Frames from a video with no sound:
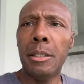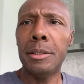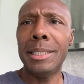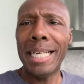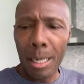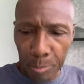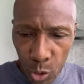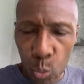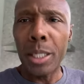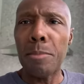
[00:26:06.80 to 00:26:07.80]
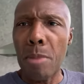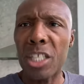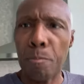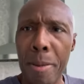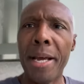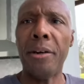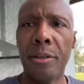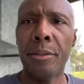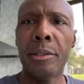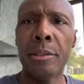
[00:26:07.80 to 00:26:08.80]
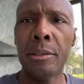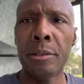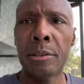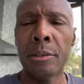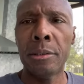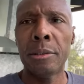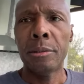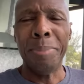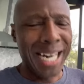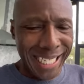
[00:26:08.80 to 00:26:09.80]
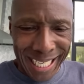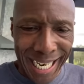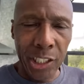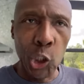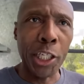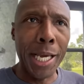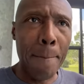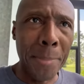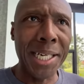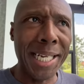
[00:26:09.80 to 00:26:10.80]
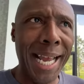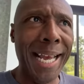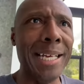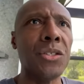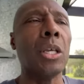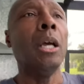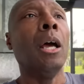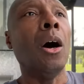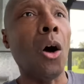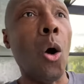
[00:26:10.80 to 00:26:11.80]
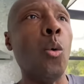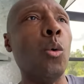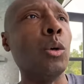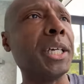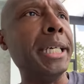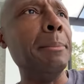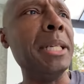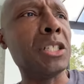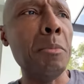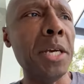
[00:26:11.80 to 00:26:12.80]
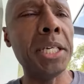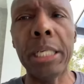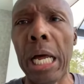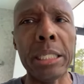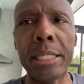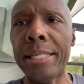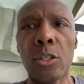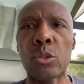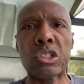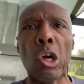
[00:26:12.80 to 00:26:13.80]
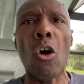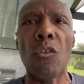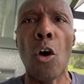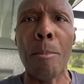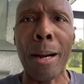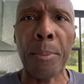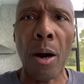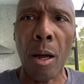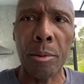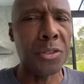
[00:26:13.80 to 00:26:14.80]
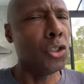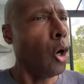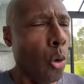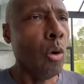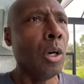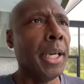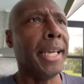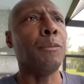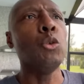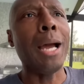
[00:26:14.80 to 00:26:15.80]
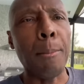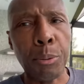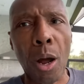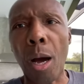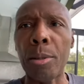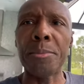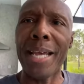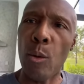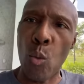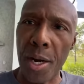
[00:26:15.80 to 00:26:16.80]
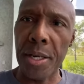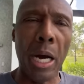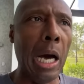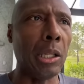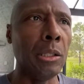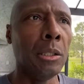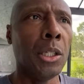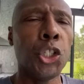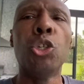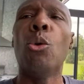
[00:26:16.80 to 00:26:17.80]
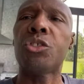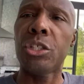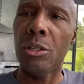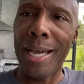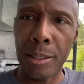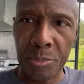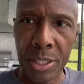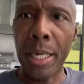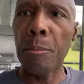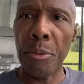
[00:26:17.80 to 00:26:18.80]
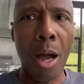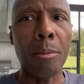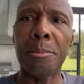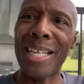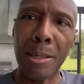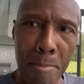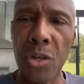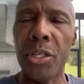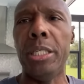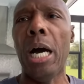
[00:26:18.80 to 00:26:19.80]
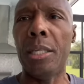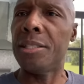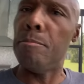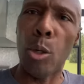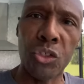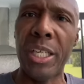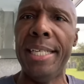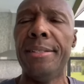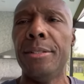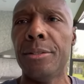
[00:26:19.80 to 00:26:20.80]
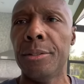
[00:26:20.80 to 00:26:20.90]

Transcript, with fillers: then I'm doing much better. But I can't look at money as, oh, give me this million dollars and that's gonna solve all my problems. No, if you got problems at one dollar, you're gonna still have them same problems at a million dollars in most cases.